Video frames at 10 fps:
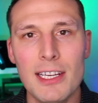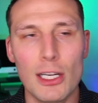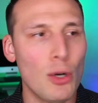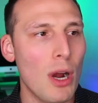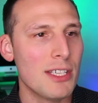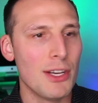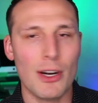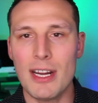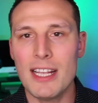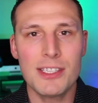across your
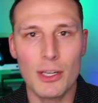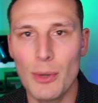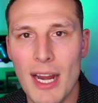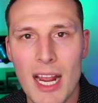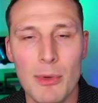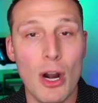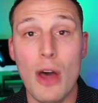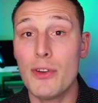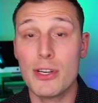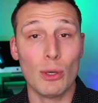Instagram or
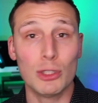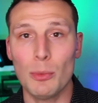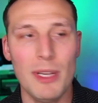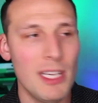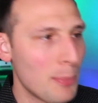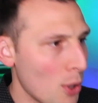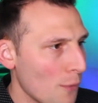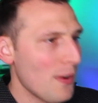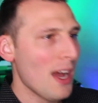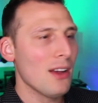other social media
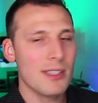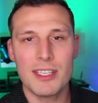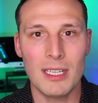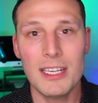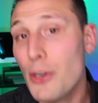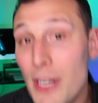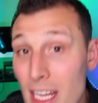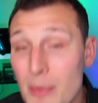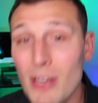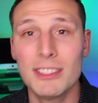profiles, in your
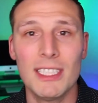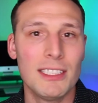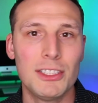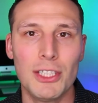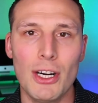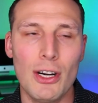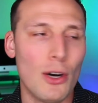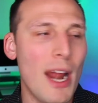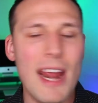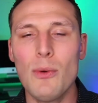email signature,
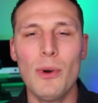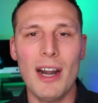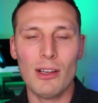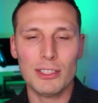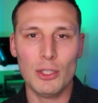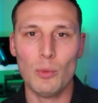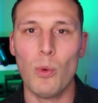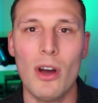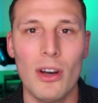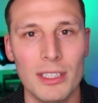or anywhere else you
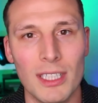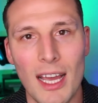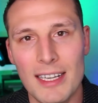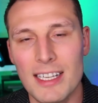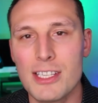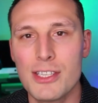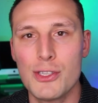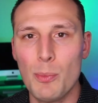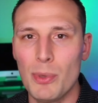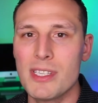want online, and it's
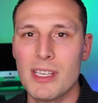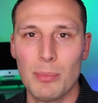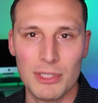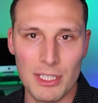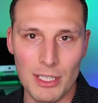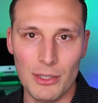super simple to do.